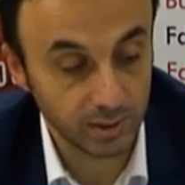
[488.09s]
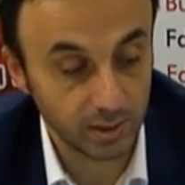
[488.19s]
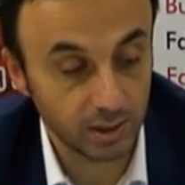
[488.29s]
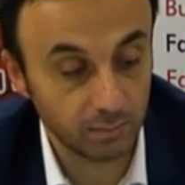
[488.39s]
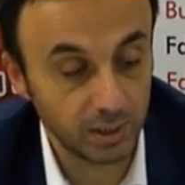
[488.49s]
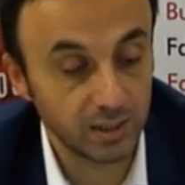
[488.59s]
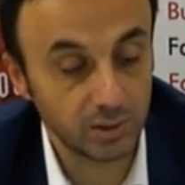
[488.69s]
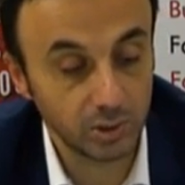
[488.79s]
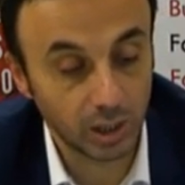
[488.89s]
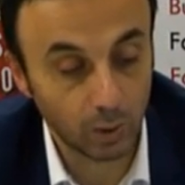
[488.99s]
the
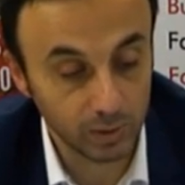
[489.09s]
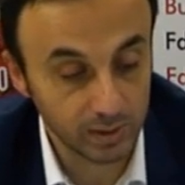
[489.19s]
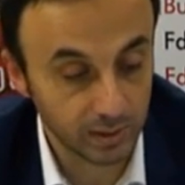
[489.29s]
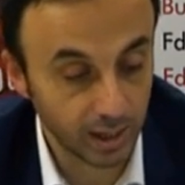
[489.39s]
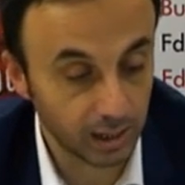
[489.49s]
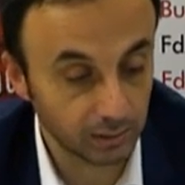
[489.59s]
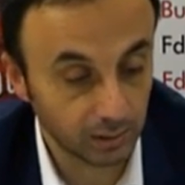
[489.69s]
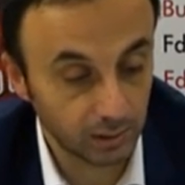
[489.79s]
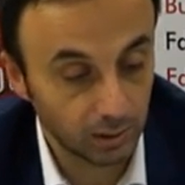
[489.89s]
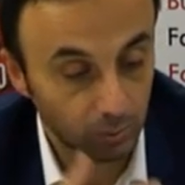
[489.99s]
BCU Harvard style,
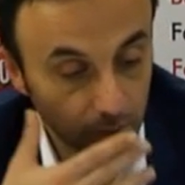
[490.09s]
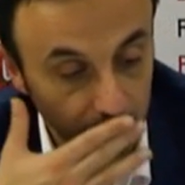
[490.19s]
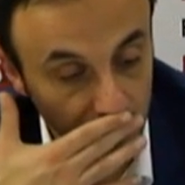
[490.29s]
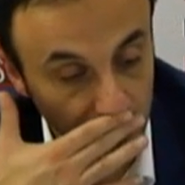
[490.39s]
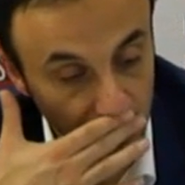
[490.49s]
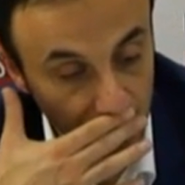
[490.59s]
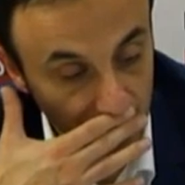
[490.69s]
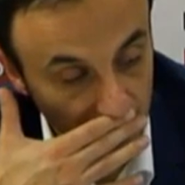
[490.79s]
what we do,